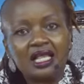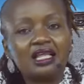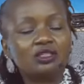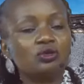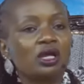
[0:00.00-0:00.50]

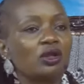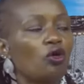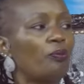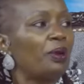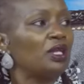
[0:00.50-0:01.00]
that you can
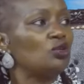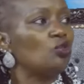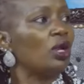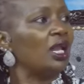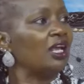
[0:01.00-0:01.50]
open
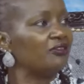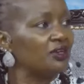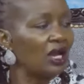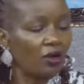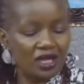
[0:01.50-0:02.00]
your life
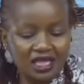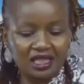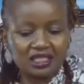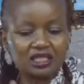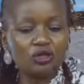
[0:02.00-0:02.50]
now in
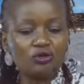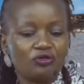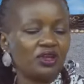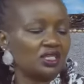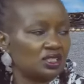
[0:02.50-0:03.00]
this new
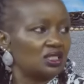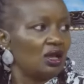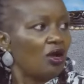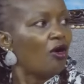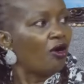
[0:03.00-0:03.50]
phase
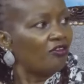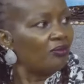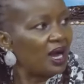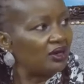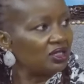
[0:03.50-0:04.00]
of
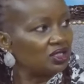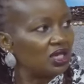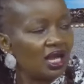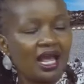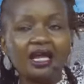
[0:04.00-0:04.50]
marriage? Mm.